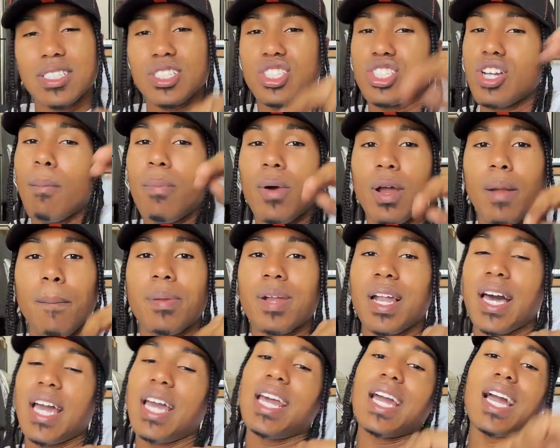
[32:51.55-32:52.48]
and the homie
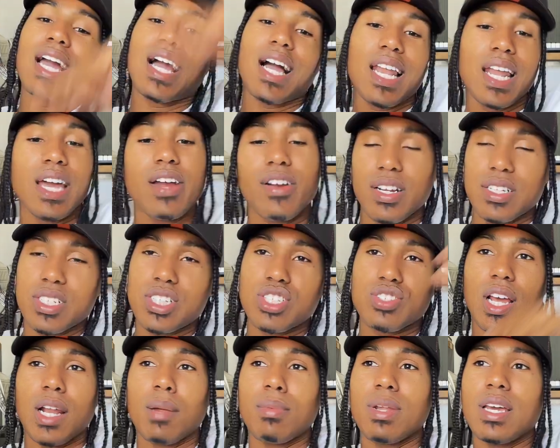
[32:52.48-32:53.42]
about to jump on a plane
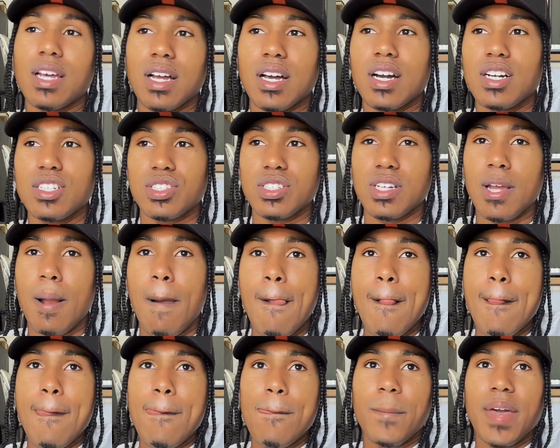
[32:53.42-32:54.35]
and clear it, just straight up
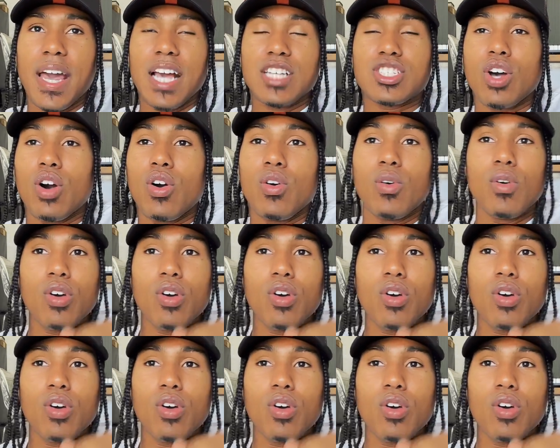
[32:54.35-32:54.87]
leave the country.